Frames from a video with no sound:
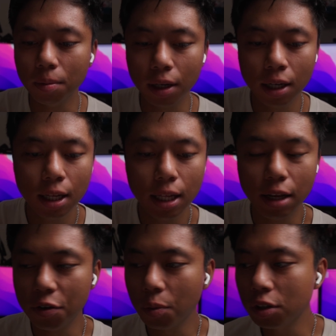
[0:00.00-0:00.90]
But
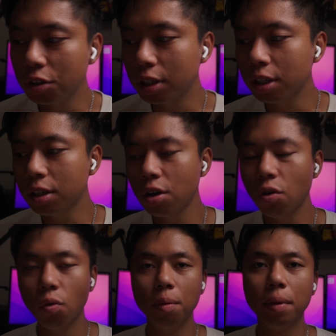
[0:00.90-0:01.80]
if you're wondering
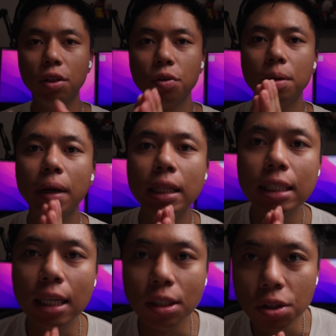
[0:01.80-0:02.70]
what my 3 main
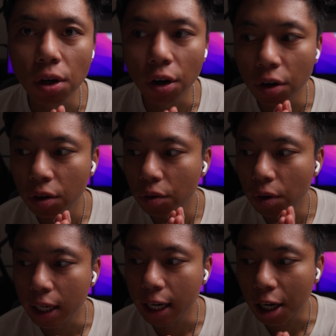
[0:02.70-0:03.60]
scents are
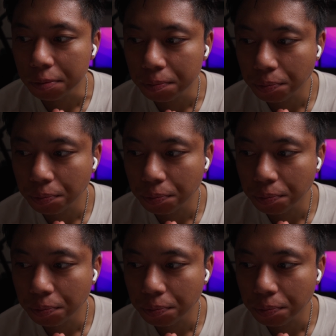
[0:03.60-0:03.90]
right now,